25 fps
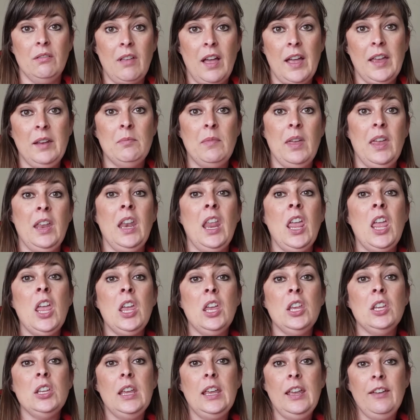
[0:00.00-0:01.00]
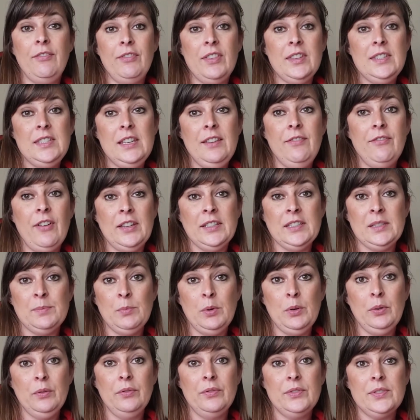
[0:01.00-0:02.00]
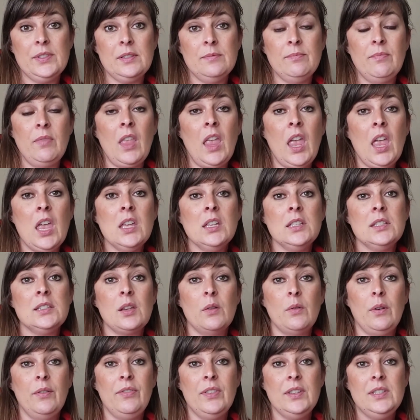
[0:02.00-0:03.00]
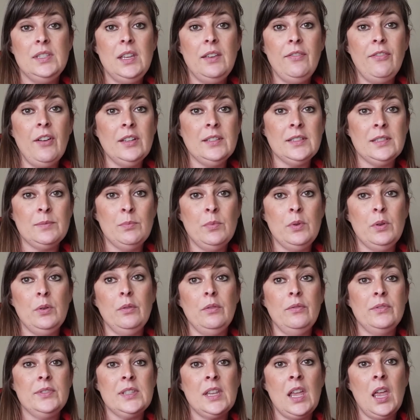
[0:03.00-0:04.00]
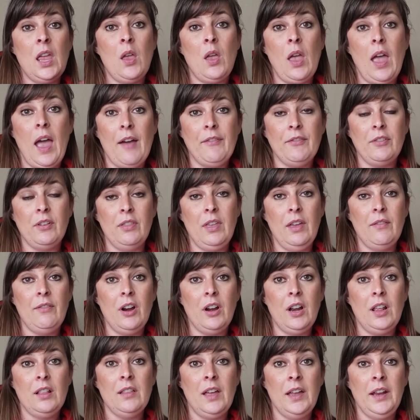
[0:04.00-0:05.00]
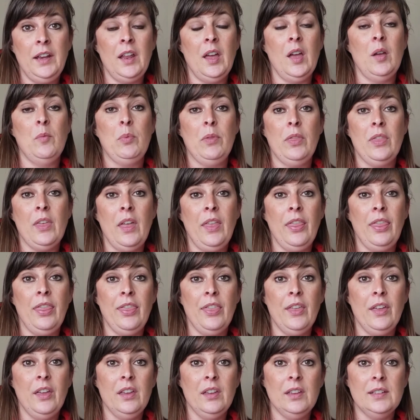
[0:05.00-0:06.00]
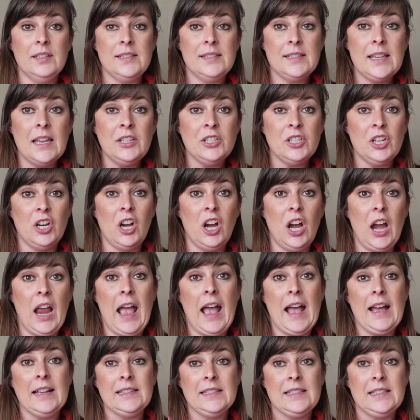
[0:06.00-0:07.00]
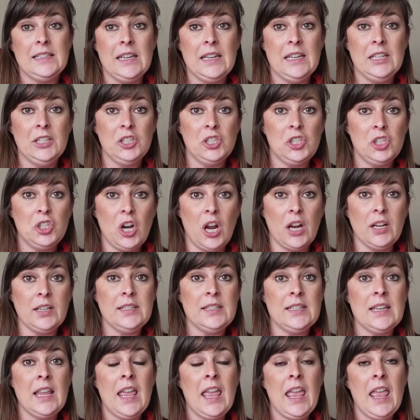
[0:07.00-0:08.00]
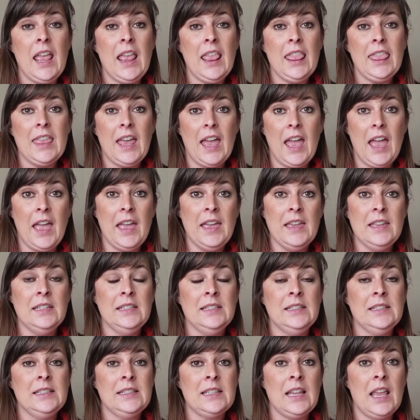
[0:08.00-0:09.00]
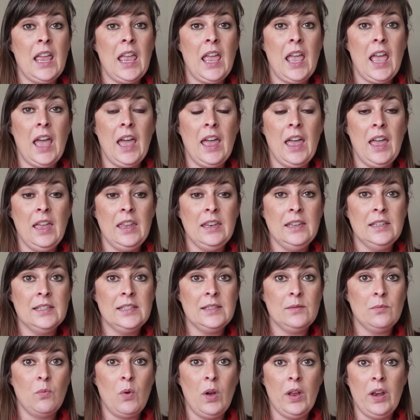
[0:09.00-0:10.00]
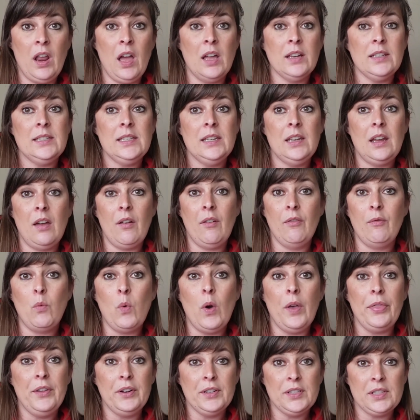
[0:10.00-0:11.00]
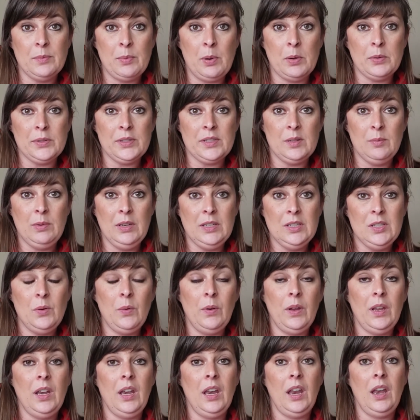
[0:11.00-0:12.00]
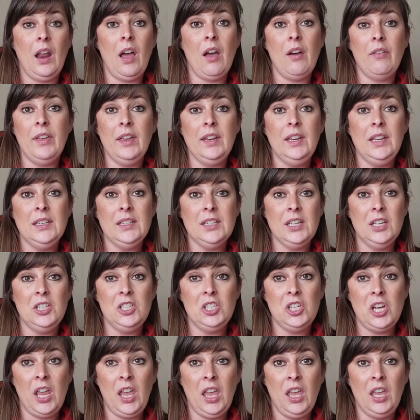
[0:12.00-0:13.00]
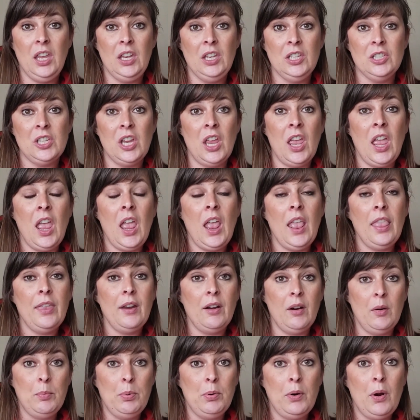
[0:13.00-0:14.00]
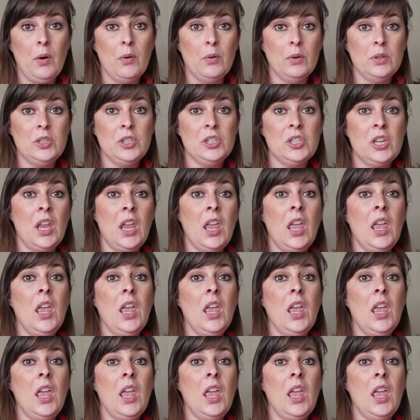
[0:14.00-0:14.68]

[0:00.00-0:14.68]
lineman if the defense moves. So if the defense moves after they've already lined up, then the center has to instruct the ends and whatnot of what they're supposed to be doing and how they need to change their approach